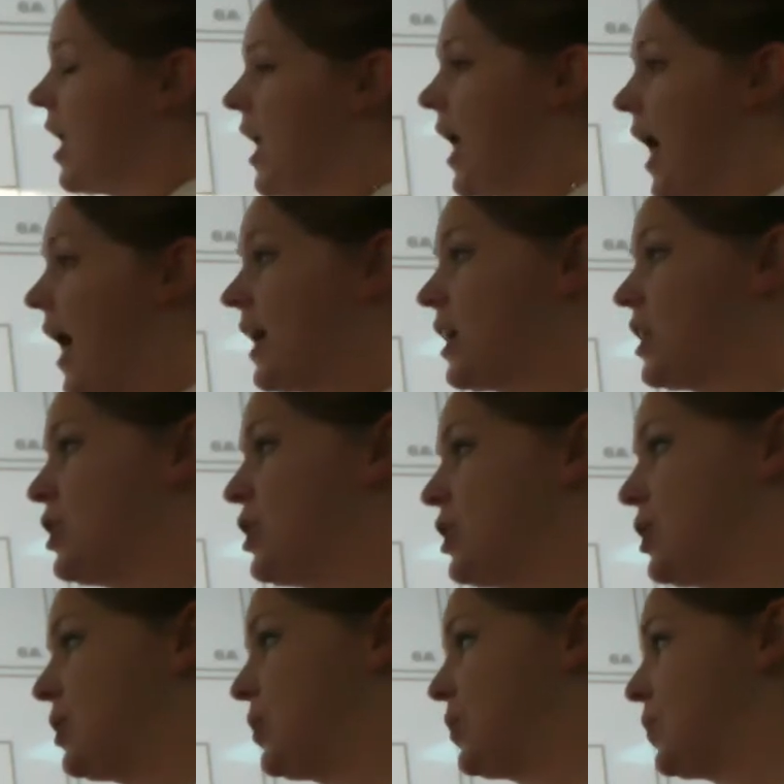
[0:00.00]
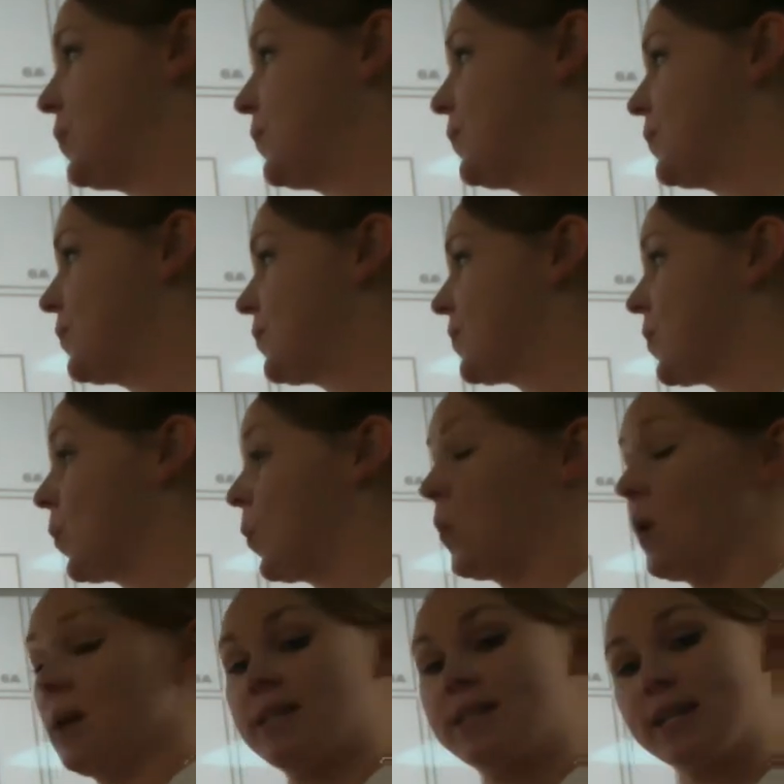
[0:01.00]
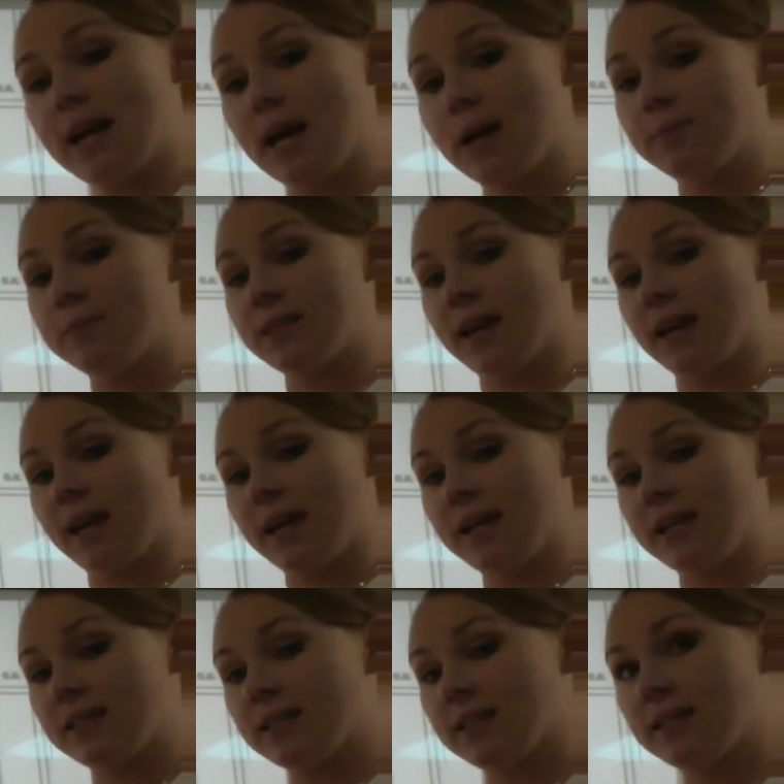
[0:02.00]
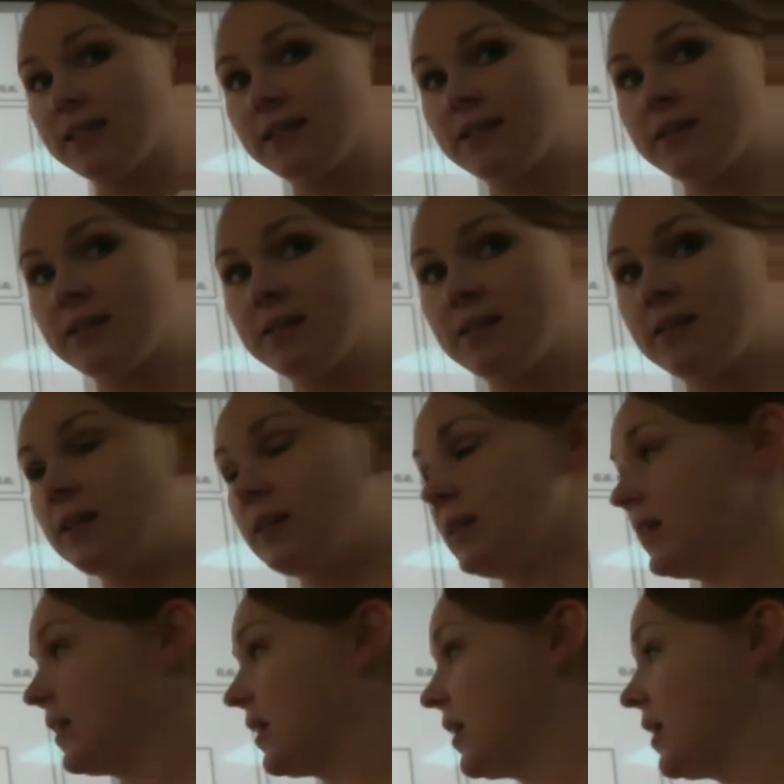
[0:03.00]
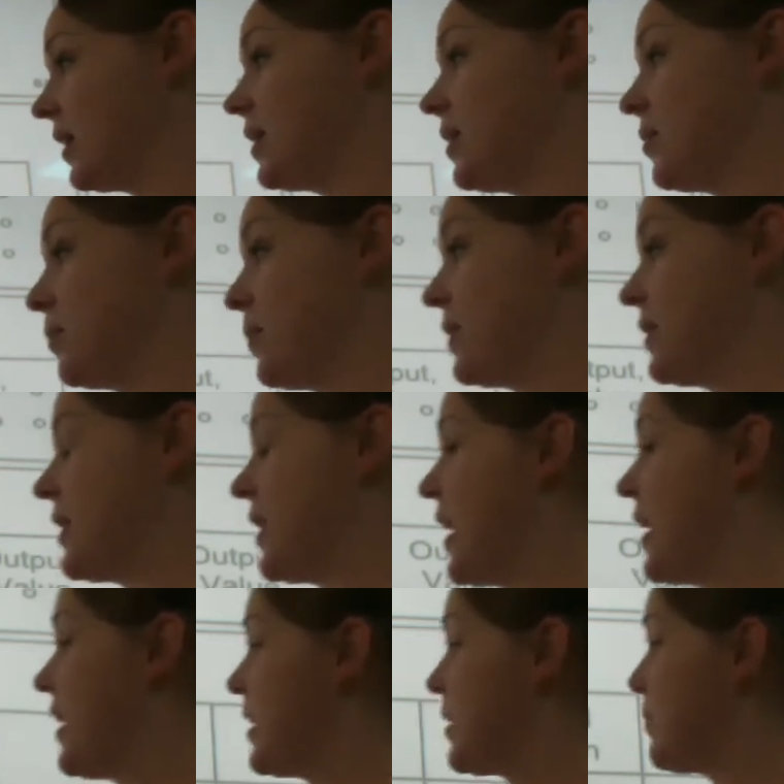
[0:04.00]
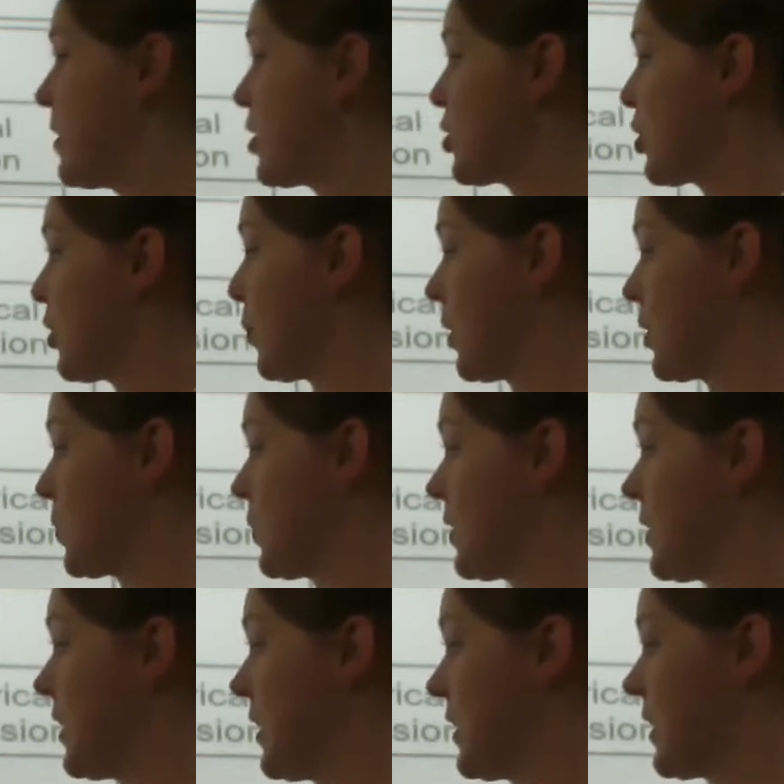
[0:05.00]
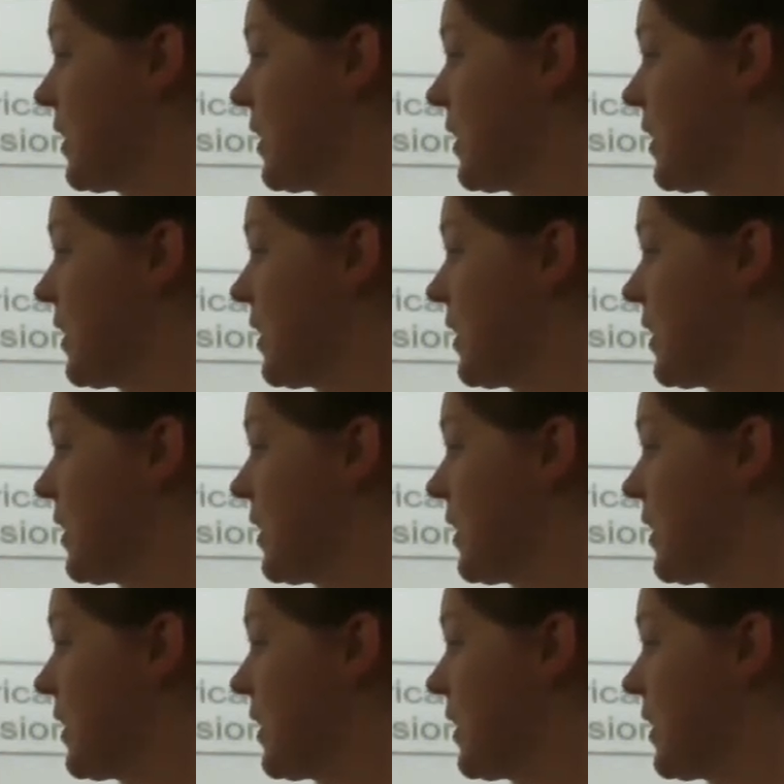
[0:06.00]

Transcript: I could do 1 times 8, but then I need to make sure it works with this.